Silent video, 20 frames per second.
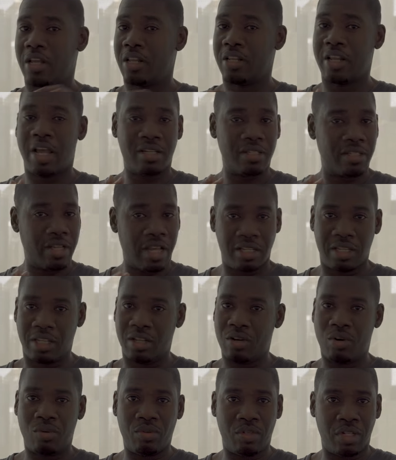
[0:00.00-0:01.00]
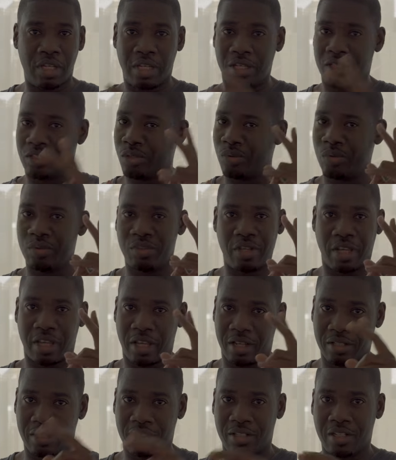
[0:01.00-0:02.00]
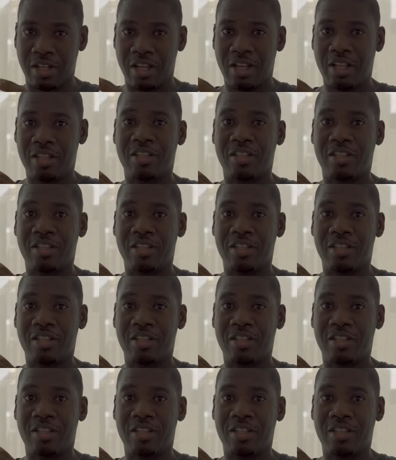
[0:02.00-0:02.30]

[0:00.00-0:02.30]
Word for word: And that's not the only two things.